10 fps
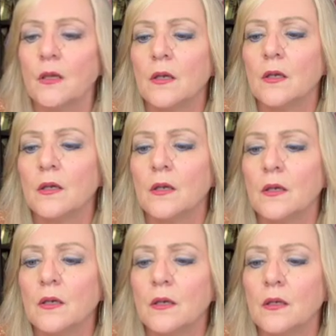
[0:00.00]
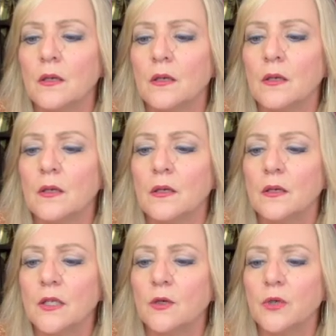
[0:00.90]

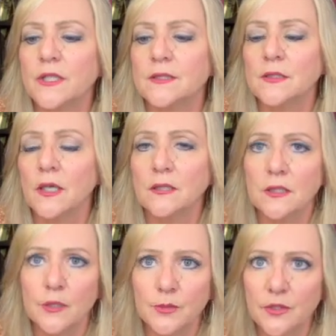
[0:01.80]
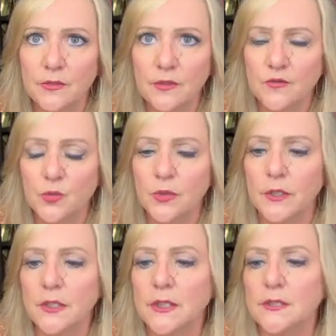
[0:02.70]
And that way it's locked up and you don't have to worry
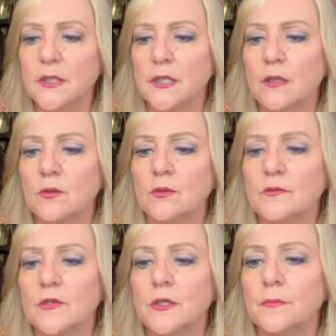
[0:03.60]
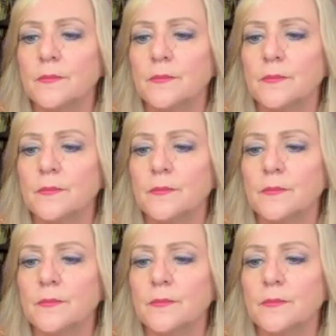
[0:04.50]
about kids getting a hold of it.